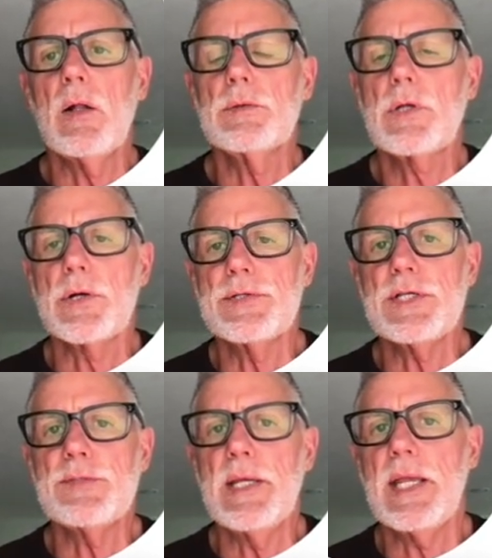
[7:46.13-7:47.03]
currency
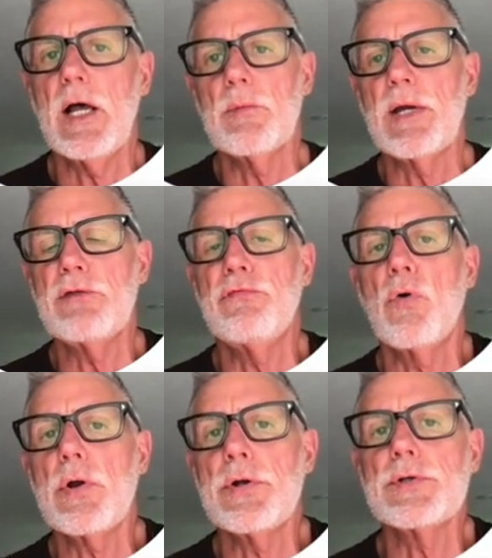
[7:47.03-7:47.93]
is being held by
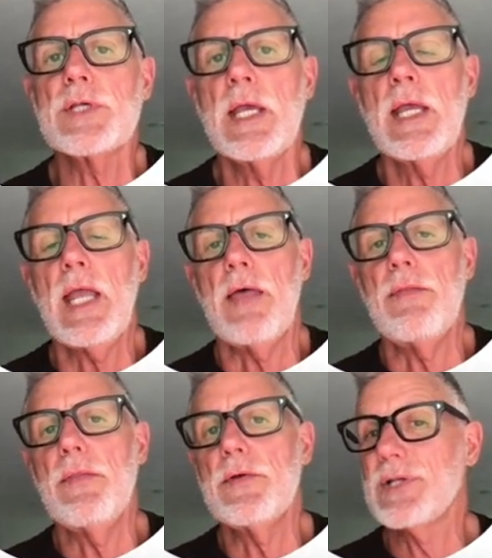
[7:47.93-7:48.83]
foreigners, and
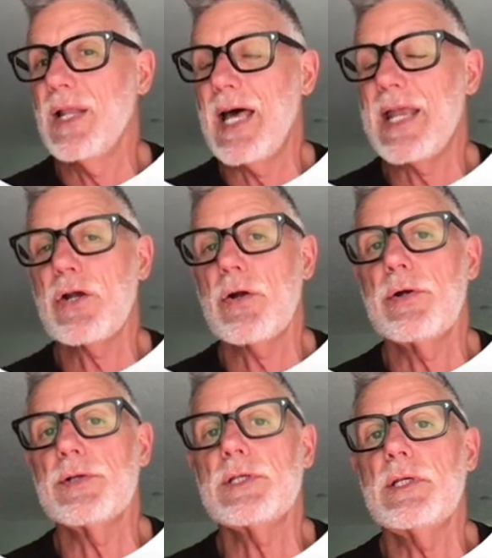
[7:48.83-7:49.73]
then there's a lot of
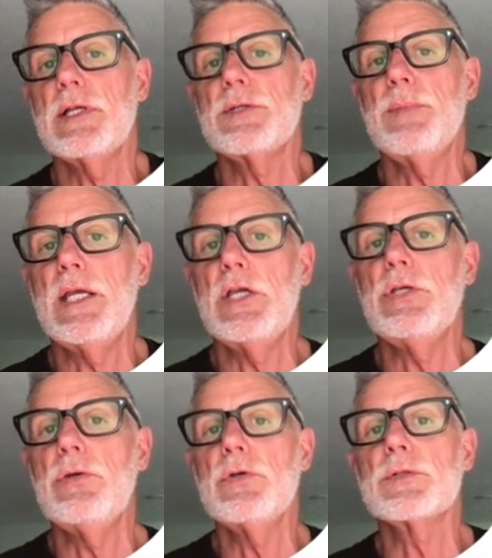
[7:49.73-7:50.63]
currency that's being
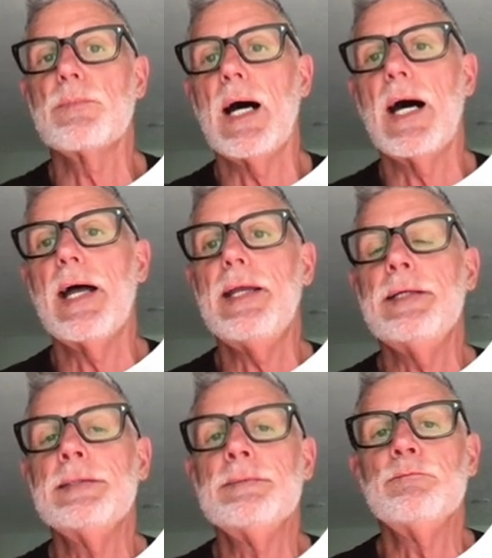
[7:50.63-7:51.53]
used by
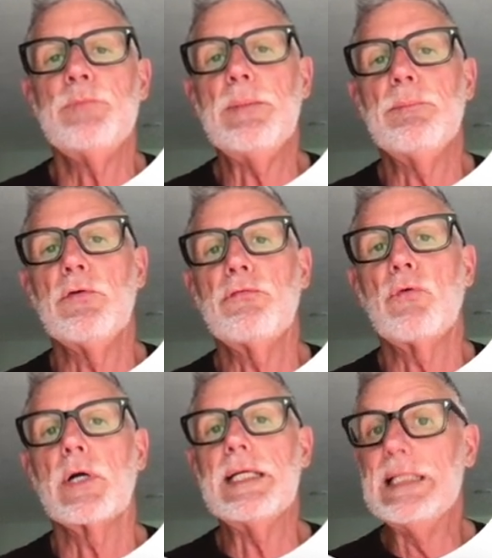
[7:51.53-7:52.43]
people
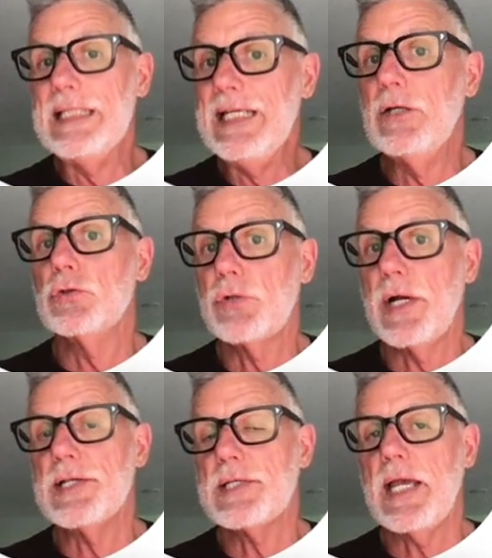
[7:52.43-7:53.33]
for illegal
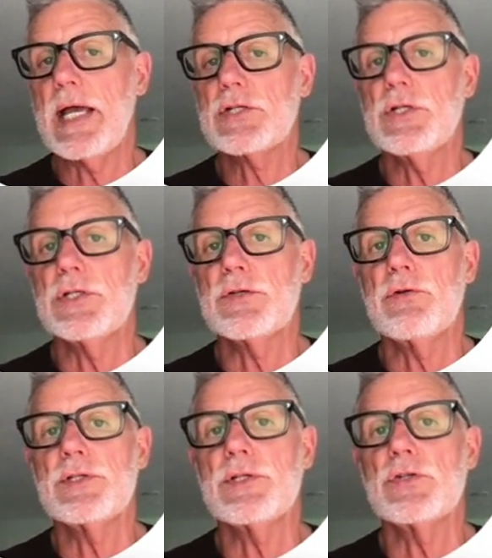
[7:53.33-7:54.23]
transactions, for
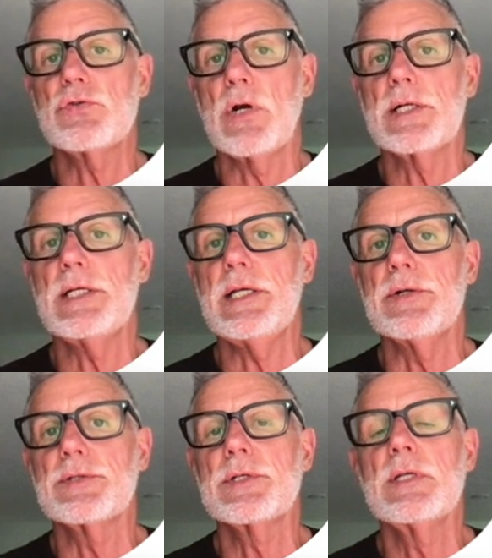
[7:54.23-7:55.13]
instance, drug
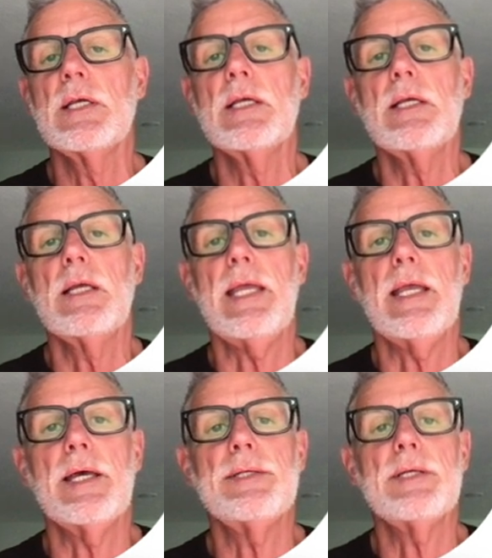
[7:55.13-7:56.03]
deals
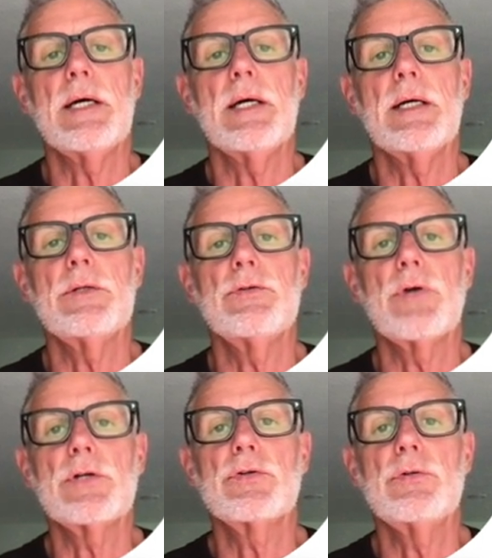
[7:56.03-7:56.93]
and
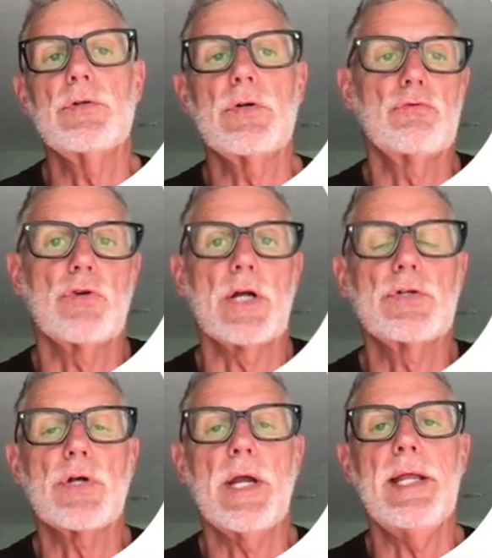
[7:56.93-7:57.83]
drug
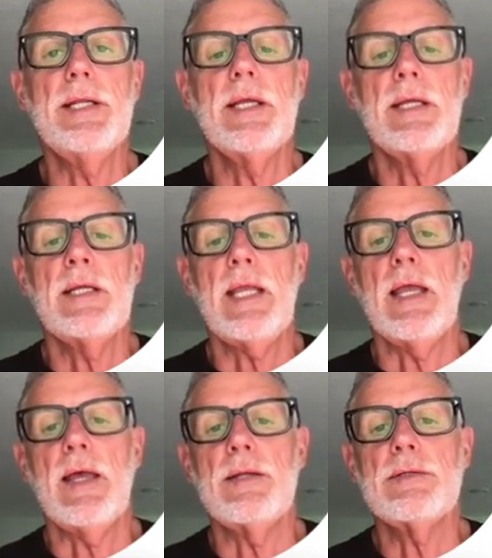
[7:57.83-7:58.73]
trade.
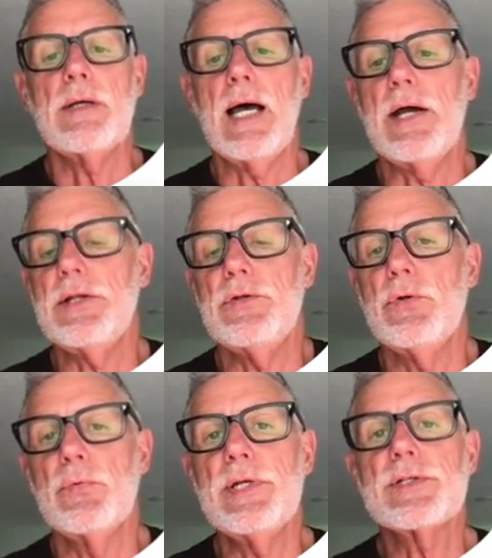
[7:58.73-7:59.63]
And how do you do
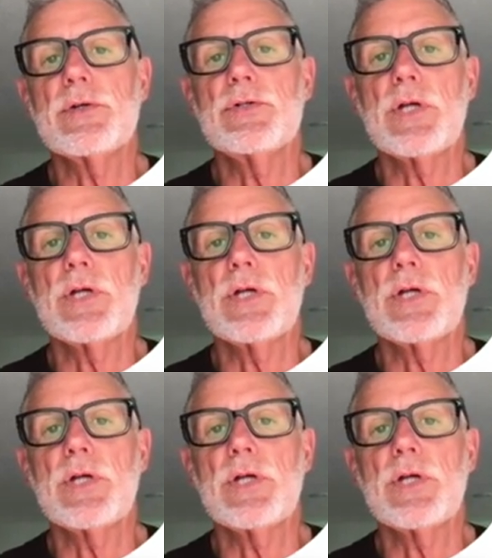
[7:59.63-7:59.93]
research